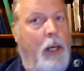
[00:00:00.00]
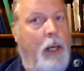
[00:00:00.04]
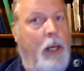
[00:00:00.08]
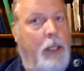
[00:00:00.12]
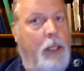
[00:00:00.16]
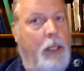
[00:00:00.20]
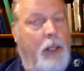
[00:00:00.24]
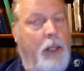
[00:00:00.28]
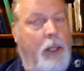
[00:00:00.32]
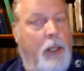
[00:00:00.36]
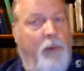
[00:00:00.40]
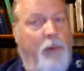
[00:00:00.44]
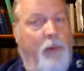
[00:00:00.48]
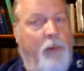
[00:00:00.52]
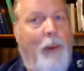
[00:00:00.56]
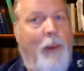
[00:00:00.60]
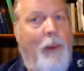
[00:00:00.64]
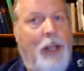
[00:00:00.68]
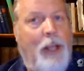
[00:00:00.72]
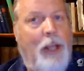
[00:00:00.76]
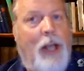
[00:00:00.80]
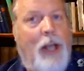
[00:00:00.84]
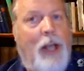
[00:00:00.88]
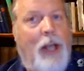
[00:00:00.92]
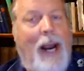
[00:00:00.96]
As the
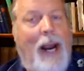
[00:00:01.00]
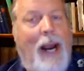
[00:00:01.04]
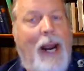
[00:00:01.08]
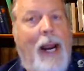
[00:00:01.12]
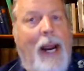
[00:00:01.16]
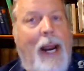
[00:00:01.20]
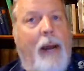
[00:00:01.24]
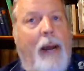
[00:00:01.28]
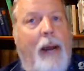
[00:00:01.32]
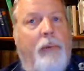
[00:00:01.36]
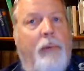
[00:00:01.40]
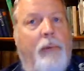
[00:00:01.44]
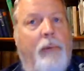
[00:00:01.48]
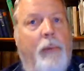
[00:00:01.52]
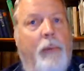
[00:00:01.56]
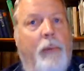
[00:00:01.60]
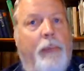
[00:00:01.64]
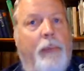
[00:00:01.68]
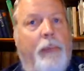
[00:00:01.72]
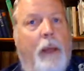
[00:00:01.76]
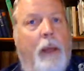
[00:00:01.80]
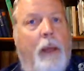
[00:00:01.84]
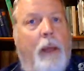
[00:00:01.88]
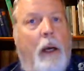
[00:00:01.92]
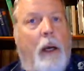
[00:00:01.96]
information I have
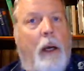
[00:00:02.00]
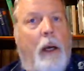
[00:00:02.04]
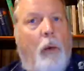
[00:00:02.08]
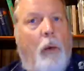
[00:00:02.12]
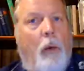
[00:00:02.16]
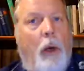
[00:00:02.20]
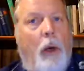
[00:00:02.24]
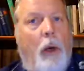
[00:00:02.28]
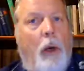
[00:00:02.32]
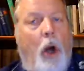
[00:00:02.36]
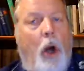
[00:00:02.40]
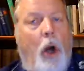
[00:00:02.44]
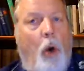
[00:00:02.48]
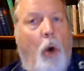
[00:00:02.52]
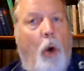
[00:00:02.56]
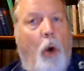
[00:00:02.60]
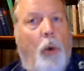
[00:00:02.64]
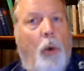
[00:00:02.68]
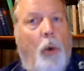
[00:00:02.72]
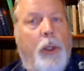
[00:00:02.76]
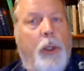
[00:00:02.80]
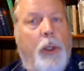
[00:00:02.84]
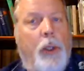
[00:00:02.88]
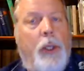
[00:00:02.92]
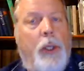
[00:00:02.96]
would
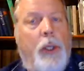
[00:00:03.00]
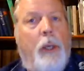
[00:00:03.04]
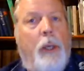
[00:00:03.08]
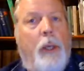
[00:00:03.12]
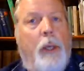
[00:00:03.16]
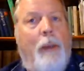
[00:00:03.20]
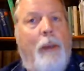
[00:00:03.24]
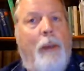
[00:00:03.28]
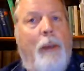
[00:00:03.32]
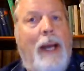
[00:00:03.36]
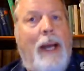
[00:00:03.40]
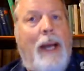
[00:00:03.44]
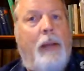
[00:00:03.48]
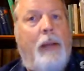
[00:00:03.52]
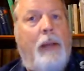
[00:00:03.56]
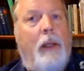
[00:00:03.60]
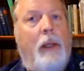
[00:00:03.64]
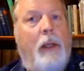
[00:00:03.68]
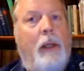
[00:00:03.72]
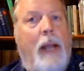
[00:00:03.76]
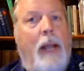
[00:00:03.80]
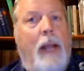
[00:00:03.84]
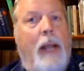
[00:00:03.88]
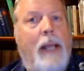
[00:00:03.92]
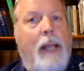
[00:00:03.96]
hold, back in
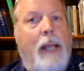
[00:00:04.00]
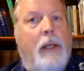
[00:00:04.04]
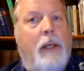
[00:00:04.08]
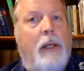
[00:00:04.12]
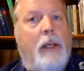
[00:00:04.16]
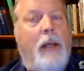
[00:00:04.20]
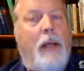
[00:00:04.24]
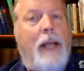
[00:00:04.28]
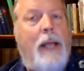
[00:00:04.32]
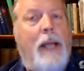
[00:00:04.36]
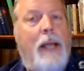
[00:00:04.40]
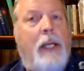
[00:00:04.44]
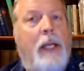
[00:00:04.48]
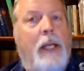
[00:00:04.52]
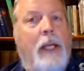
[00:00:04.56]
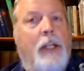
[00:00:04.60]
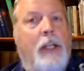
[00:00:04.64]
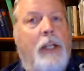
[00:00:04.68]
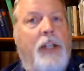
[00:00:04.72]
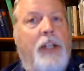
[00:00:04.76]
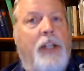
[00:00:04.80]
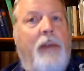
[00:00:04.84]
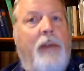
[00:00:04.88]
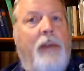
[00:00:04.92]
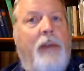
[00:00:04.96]
the late
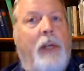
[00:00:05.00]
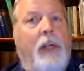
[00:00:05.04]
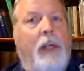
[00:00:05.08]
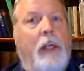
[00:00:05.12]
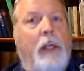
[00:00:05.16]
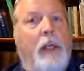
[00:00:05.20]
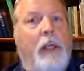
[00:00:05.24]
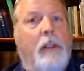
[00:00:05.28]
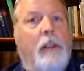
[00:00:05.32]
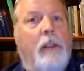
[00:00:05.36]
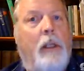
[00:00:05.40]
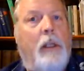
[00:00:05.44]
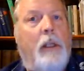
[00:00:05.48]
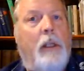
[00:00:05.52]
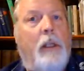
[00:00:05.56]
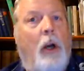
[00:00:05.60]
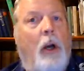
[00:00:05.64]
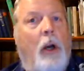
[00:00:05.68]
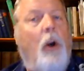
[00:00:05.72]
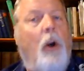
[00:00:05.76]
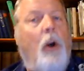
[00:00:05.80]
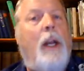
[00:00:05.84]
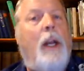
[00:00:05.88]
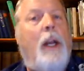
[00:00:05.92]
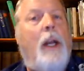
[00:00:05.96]
1970s and
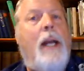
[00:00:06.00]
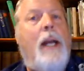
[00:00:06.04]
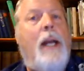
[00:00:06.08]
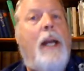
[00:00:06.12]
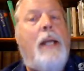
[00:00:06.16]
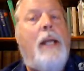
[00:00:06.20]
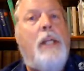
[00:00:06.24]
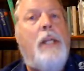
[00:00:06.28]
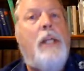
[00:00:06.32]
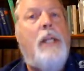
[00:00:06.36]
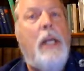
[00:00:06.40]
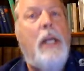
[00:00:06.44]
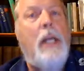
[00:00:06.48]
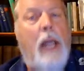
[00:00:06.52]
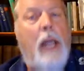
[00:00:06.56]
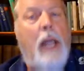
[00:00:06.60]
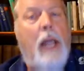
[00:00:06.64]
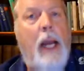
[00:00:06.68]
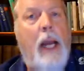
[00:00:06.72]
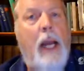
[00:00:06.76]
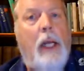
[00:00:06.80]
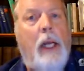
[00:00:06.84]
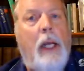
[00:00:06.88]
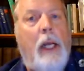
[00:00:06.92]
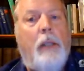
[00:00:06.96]
early
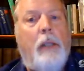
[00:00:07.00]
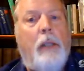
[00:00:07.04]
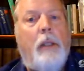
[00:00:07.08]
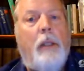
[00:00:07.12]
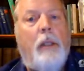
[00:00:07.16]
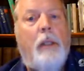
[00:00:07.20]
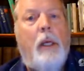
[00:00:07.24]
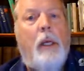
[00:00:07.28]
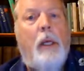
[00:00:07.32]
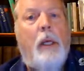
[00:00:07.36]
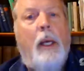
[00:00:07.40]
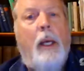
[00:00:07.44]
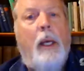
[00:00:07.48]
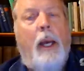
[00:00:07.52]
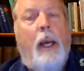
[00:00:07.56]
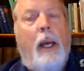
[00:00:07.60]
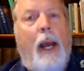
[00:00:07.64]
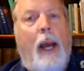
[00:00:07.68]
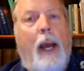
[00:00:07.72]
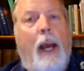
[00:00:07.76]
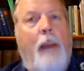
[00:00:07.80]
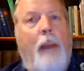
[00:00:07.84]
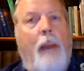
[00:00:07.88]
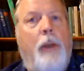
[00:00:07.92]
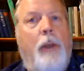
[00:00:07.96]
1980s,
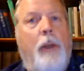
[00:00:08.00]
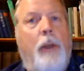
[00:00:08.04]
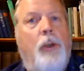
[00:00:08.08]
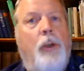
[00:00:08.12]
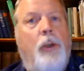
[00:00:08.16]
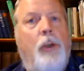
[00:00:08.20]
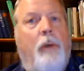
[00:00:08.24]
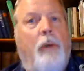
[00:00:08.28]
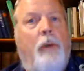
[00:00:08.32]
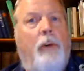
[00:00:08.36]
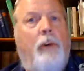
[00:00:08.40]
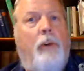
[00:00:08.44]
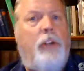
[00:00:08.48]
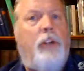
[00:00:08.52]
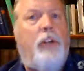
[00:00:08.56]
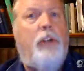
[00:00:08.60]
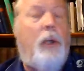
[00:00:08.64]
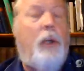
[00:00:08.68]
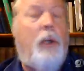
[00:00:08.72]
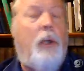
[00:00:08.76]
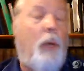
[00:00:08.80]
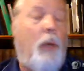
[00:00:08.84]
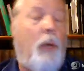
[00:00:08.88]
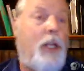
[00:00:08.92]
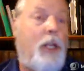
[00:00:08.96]
Amherst
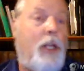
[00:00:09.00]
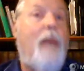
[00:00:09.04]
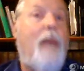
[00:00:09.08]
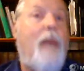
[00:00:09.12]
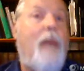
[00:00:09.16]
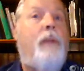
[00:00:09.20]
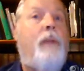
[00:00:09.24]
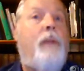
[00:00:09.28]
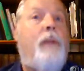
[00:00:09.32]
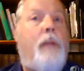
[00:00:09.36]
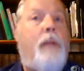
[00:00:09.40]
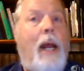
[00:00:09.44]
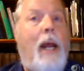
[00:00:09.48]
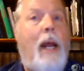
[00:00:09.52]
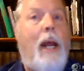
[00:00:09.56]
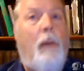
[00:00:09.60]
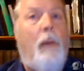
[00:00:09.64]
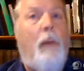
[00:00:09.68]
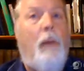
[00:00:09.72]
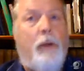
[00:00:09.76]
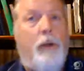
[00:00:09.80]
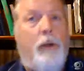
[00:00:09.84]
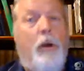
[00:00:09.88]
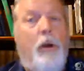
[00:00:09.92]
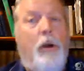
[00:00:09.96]
University, which at the
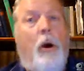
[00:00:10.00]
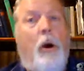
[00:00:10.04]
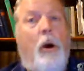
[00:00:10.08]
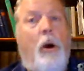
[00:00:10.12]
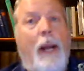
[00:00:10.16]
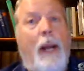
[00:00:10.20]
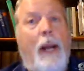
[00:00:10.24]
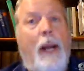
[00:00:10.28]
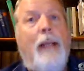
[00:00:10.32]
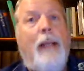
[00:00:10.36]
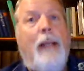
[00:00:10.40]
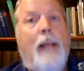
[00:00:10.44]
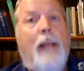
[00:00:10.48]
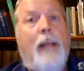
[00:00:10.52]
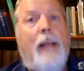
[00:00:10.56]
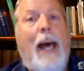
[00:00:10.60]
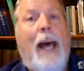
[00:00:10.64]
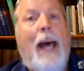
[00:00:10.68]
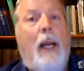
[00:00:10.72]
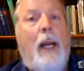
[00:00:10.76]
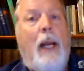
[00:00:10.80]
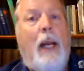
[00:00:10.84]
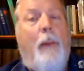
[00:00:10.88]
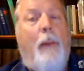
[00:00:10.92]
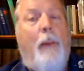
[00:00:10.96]
time was known as
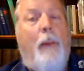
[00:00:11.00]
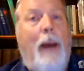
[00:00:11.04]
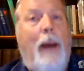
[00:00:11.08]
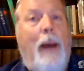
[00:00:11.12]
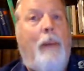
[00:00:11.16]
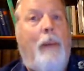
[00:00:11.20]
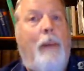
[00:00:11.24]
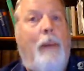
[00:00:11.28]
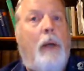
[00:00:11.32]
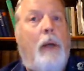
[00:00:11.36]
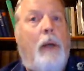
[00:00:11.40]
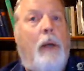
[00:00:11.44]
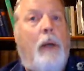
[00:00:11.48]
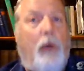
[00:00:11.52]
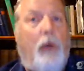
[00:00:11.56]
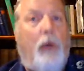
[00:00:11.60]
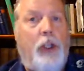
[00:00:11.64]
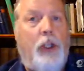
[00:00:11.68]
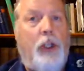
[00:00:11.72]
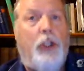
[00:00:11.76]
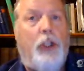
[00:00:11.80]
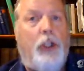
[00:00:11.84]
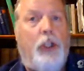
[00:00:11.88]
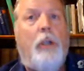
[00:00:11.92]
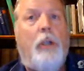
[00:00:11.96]
Alabama
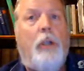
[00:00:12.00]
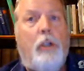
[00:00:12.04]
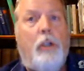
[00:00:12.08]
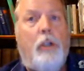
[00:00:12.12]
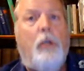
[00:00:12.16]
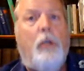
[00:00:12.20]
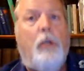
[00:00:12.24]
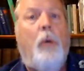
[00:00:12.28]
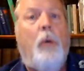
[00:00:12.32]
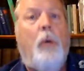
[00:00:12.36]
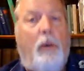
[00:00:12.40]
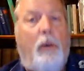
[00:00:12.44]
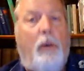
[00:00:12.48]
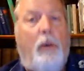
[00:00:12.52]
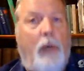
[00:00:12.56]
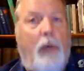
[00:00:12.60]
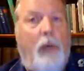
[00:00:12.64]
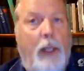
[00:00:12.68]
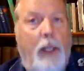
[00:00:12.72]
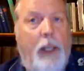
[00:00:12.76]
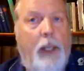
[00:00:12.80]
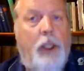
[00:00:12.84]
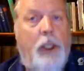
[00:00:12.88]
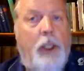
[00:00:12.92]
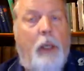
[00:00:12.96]
Christian School of
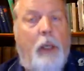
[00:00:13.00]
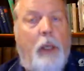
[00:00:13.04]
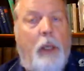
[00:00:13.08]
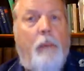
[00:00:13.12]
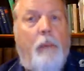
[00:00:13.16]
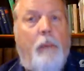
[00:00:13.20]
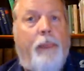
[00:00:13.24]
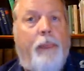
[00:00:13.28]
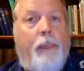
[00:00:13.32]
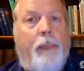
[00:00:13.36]
Religion,